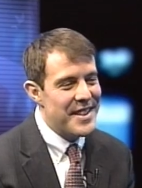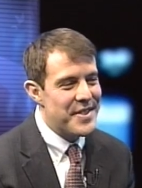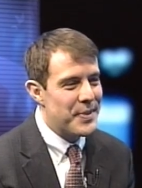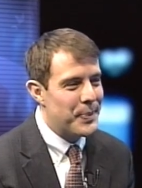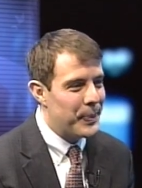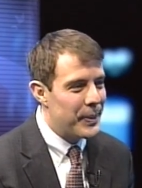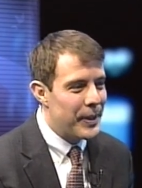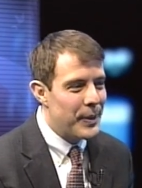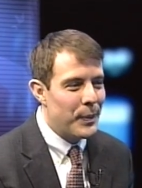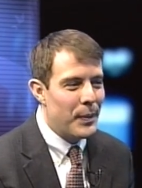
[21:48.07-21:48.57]

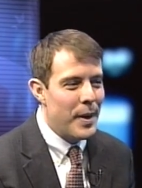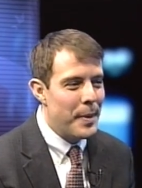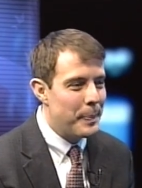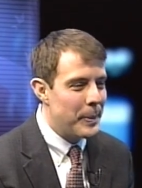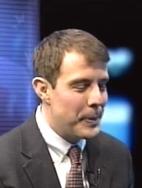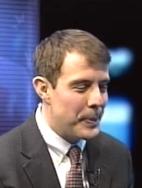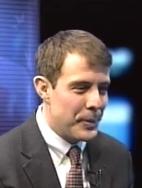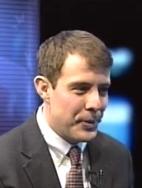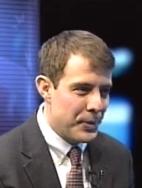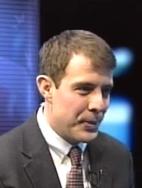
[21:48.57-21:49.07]
we don't want
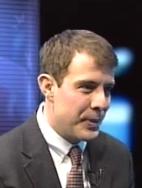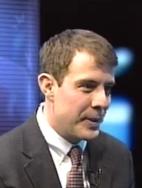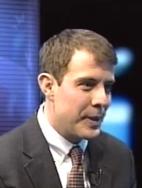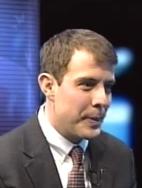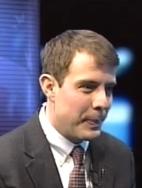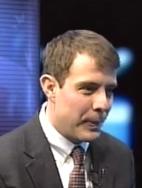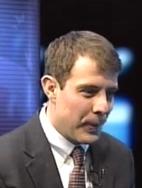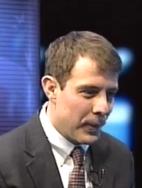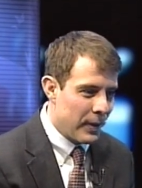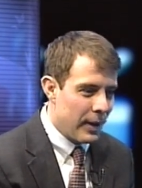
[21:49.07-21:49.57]
people doing the
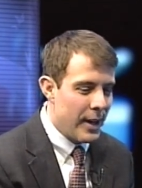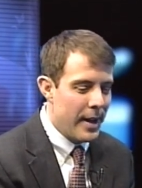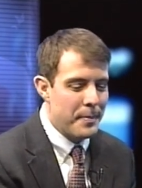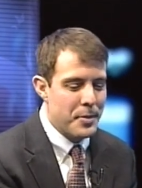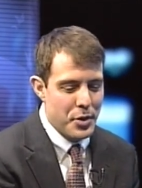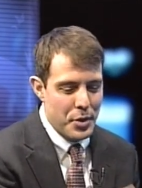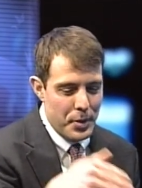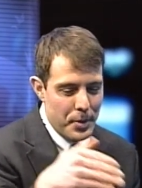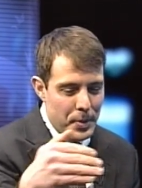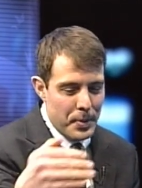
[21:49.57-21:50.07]
program
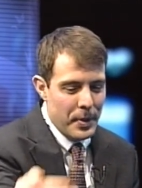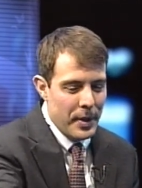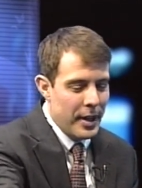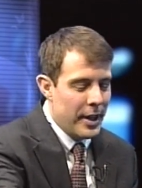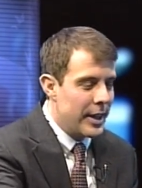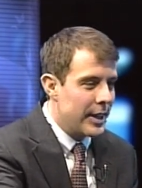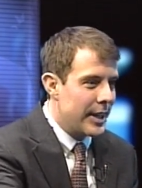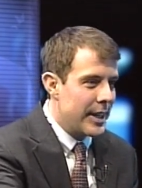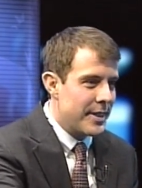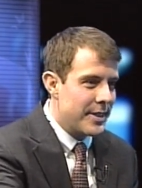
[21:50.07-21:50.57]
to
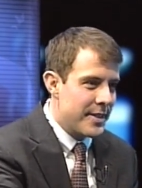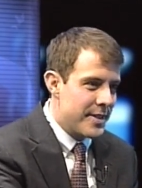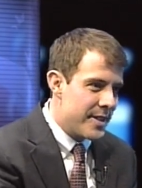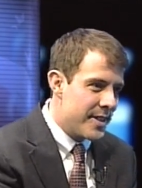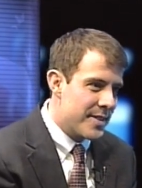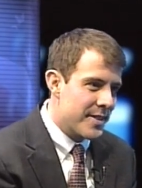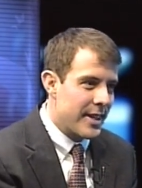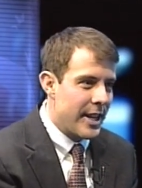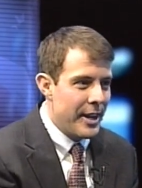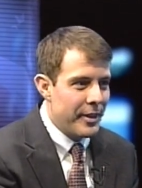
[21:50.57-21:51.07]
get the
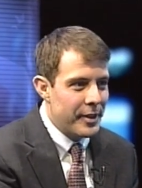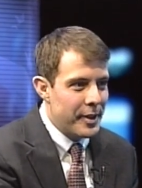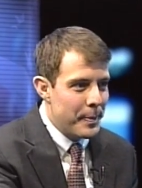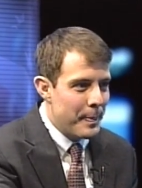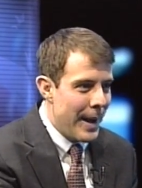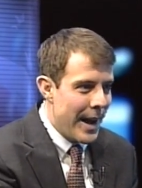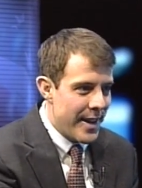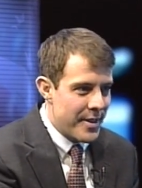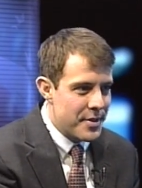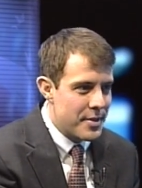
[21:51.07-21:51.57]
discounted
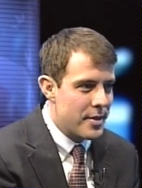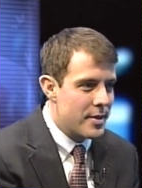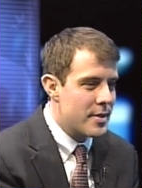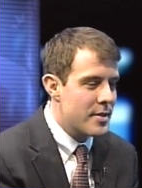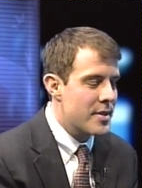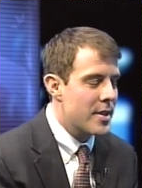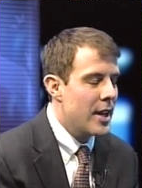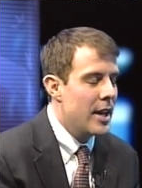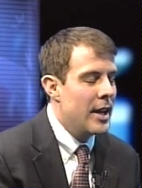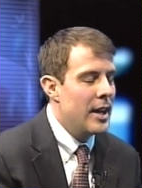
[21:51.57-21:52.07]

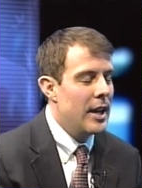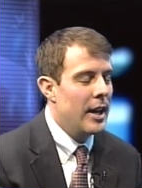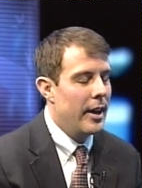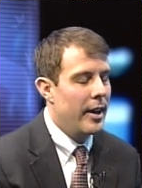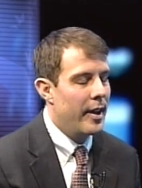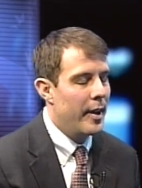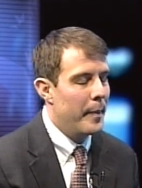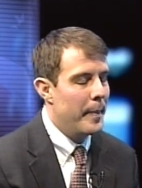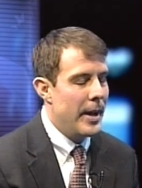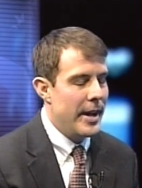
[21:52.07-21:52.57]
masters,
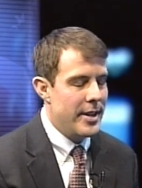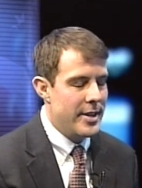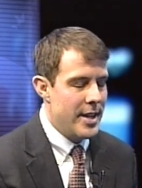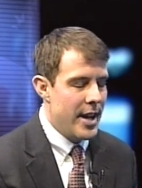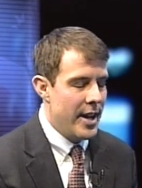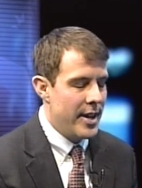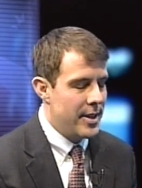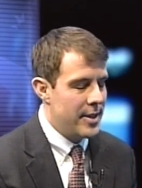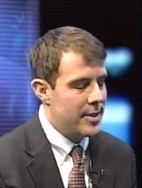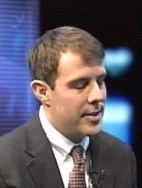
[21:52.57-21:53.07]
and
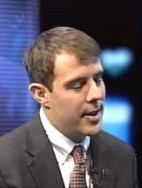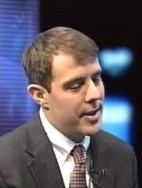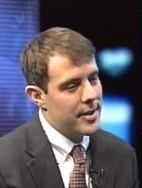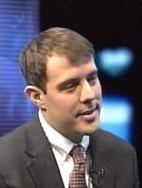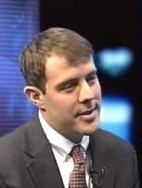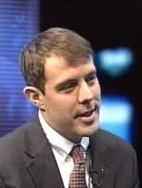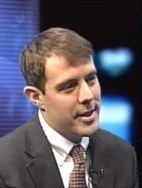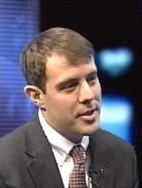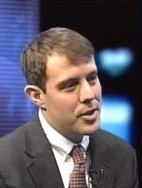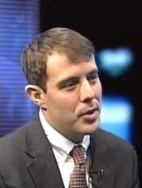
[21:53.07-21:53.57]
yet it does
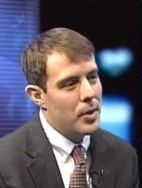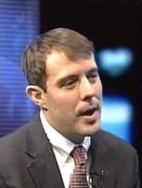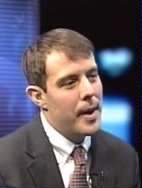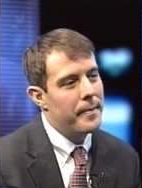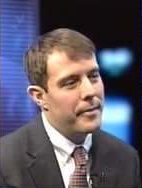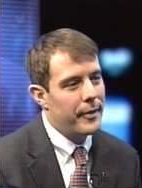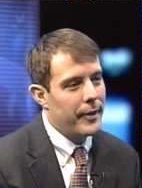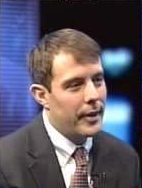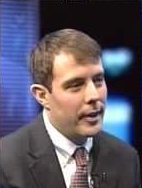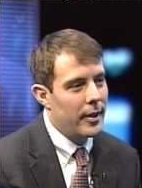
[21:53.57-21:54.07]
set you
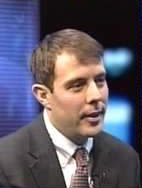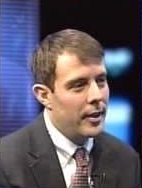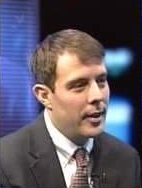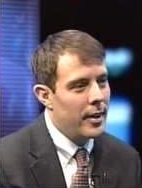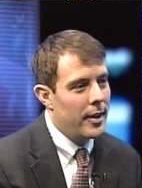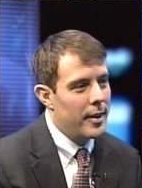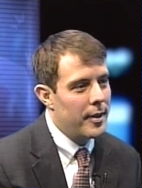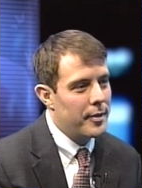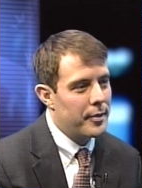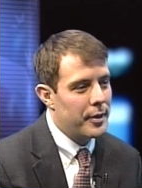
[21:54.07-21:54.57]
up for
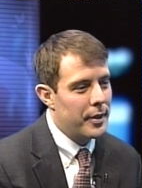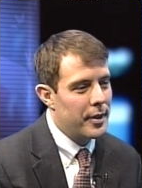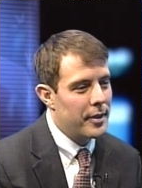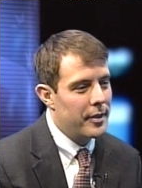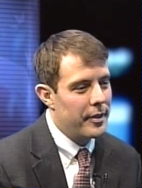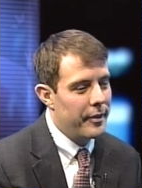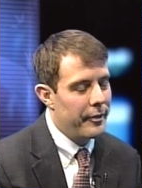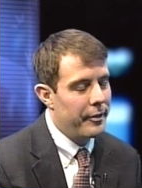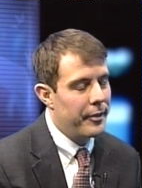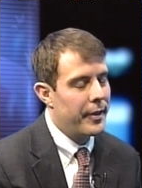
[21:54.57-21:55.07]

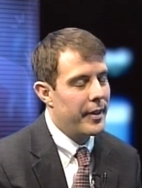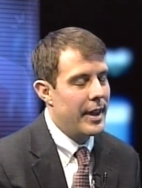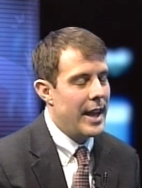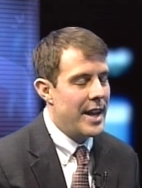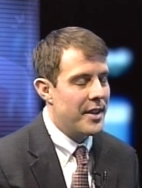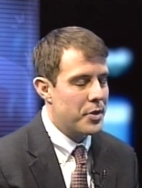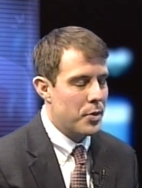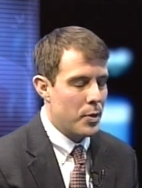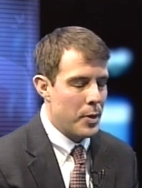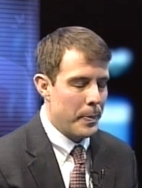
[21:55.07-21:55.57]

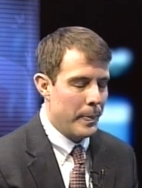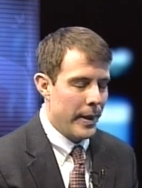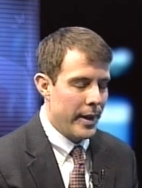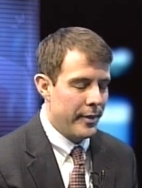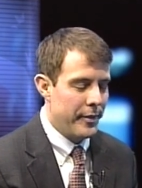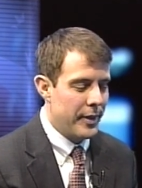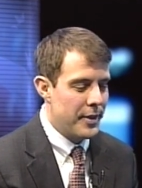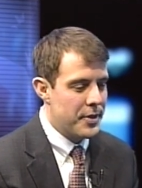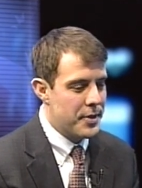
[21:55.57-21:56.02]
that sort of benefit.